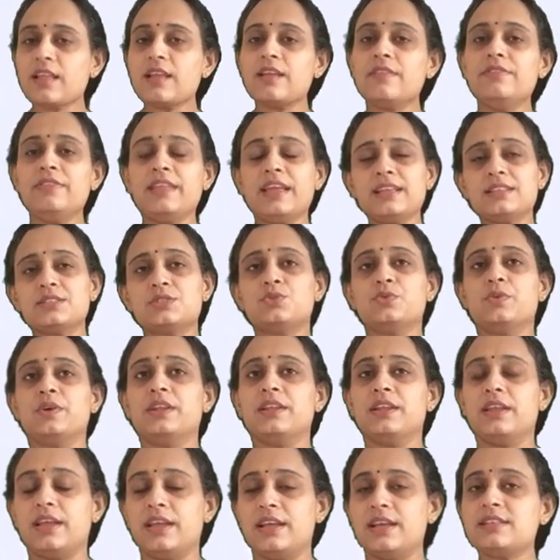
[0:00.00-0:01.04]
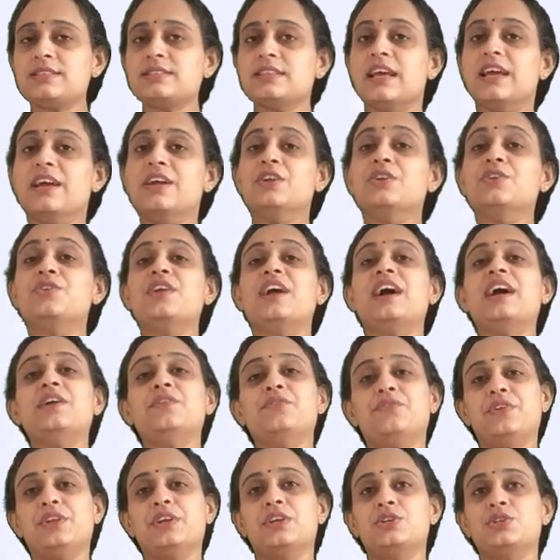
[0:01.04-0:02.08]
Next one is dry
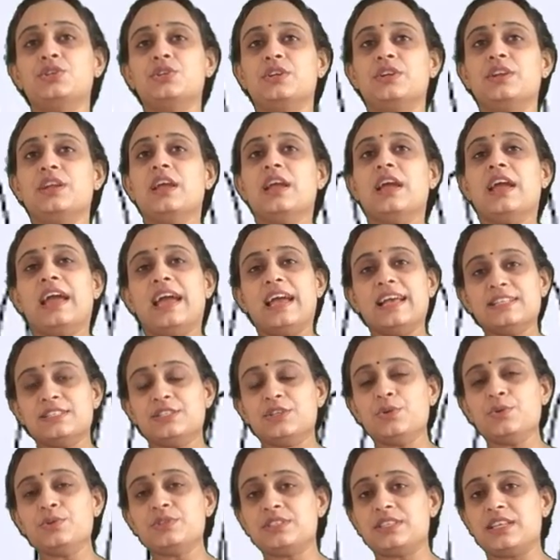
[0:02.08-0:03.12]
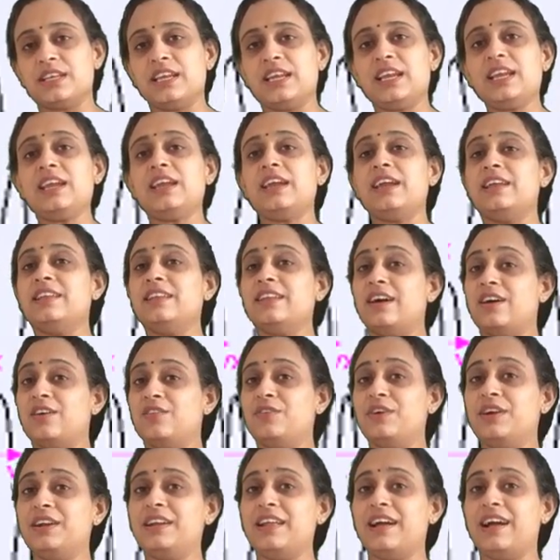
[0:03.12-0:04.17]
friction. As you see in
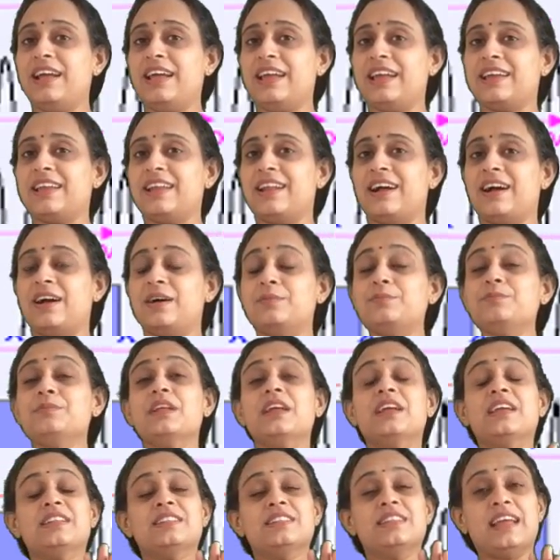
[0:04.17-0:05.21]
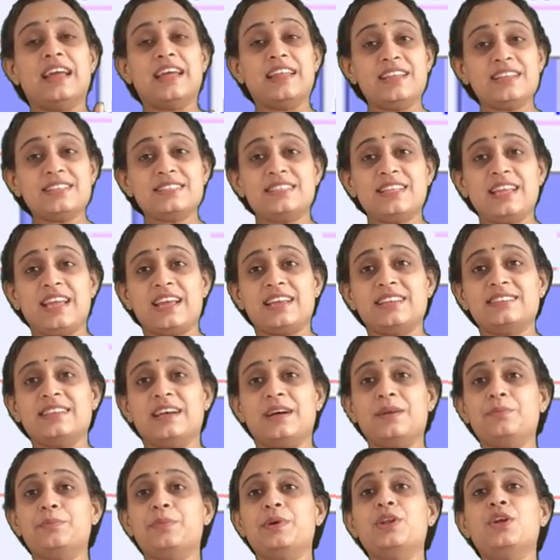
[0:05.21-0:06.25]
our diagram, there is the
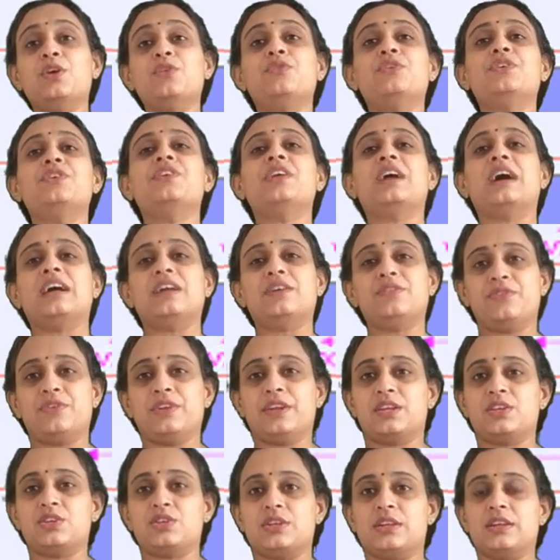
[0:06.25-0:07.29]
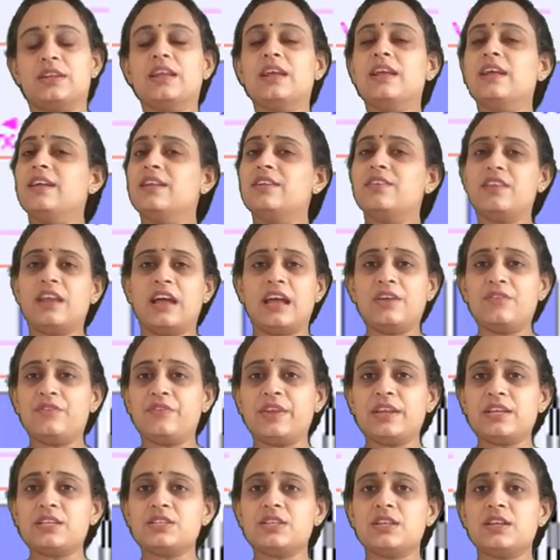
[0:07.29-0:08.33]
example of a dry friction. Dry
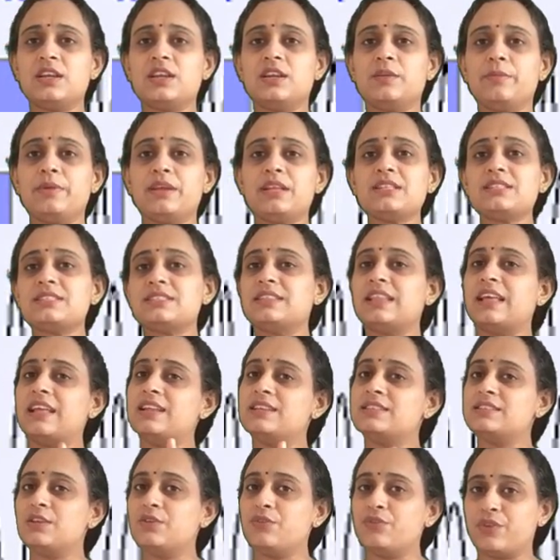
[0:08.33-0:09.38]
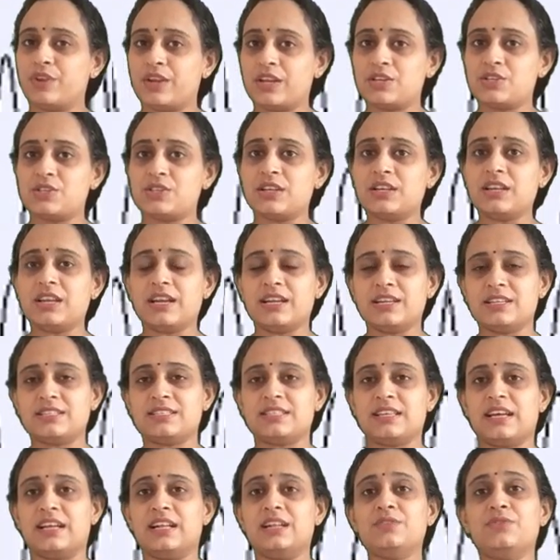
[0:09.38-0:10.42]
friction, it means there is the friction
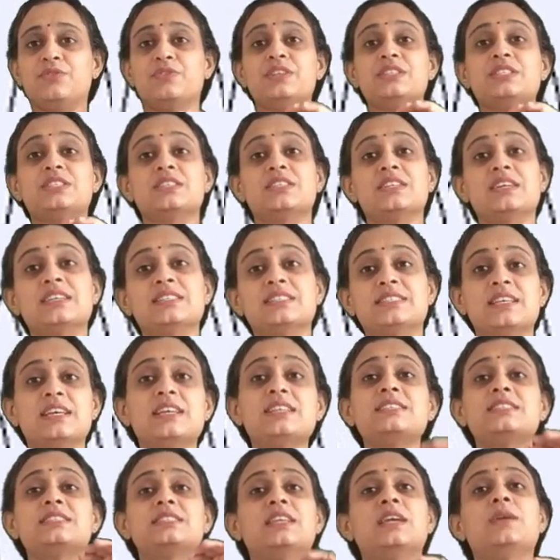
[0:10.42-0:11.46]
itself which resists